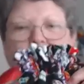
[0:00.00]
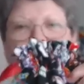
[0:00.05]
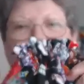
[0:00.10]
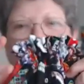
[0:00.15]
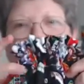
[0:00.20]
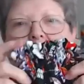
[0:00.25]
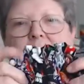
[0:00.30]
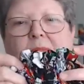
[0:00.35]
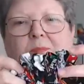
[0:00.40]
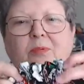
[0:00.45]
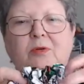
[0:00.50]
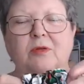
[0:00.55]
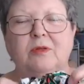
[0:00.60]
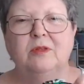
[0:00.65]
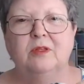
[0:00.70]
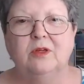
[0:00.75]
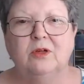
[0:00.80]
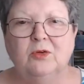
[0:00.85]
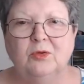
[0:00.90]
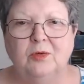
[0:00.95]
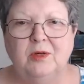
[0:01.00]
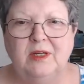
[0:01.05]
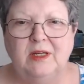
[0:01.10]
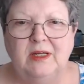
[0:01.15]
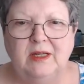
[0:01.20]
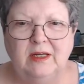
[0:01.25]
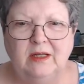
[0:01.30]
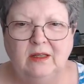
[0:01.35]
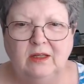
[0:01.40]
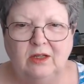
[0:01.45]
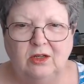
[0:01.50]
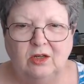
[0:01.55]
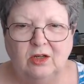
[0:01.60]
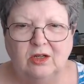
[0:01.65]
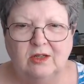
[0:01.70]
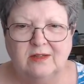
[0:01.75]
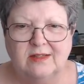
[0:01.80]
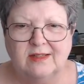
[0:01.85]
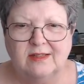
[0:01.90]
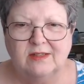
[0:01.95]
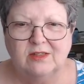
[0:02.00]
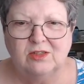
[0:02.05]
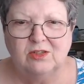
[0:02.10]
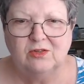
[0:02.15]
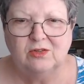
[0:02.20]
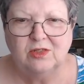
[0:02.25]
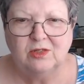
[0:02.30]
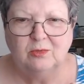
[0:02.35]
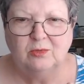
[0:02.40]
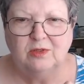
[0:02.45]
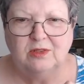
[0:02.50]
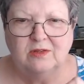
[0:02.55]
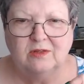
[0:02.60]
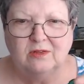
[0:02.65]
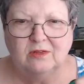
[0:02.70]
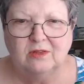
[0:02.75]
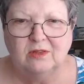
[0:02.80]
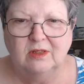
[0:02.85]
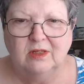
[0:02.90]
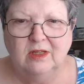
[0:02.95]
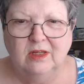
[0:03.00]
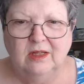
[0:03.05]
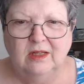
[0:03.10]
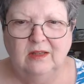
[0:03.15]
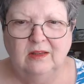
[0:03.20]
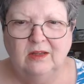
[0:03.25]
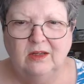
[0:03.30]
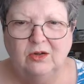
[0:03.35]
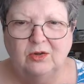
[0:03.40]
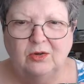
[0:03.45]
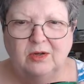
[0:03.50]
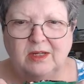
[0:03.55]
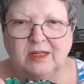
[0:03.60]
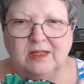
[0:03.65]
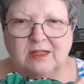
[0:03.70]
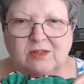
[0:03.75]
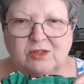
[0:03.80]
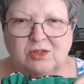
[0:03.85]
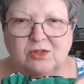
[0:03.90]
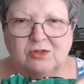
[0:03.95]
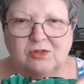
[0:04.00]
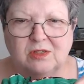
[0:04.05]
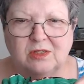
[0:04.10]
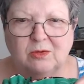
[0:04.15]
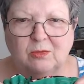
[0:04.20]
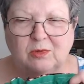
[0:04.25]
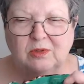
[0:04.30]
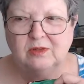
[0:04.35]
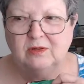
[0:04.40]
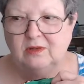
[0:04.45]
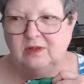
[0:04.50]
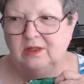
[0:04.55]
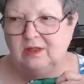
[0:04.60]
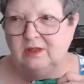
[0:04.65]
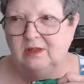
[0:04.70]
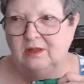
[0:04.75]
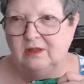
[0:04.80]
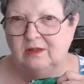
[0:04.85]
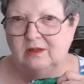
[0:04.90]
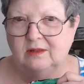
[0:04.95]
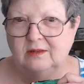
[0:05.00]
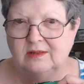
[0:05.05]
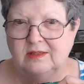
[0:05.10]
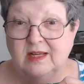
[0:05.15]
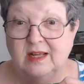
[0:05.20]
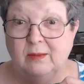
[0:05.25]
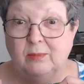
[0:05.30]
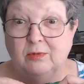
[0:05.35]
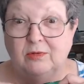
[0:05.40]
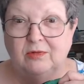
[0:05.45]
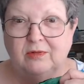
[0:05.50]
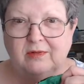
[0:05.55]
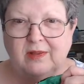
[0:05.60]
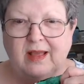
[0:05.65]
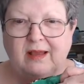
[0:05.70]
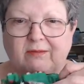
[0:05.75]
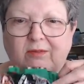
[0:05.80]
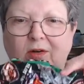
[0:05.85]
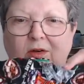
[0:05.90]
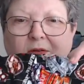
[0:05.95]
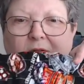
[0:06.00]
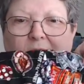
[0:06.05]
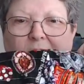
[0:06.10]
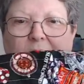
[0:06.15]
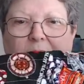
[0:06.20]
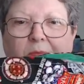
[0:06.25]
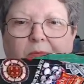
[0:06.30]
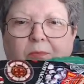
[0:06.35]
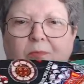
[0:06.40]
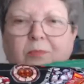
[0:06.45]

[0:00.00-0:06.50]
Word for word: And I put the green, you know, because that's usually what's, the green is usually what the uh, tables have on them.